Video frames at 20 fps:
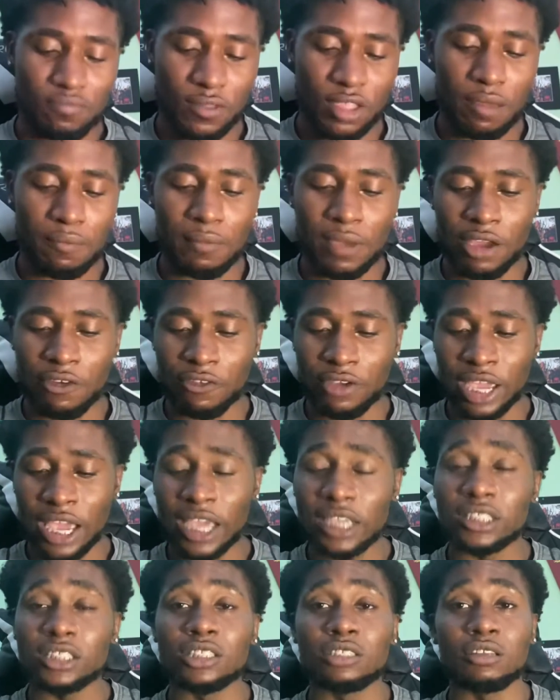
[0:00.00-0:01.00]
my
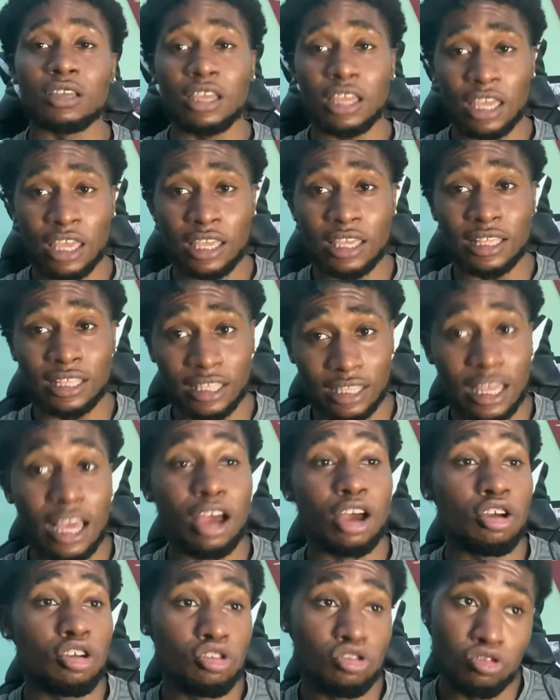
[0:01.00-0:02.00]
reaction and
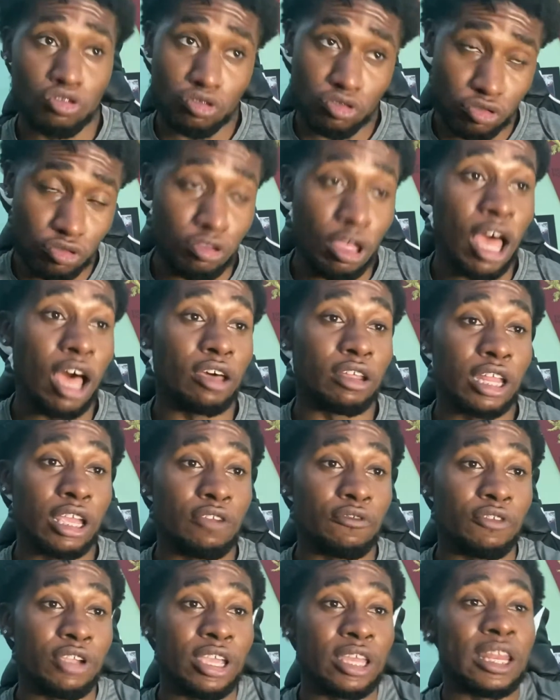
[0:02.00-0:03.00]
how they
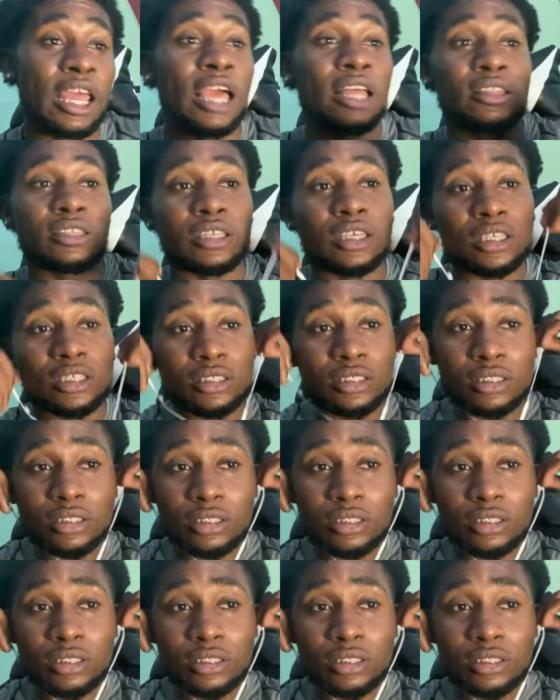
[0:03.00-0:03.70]
reenact this.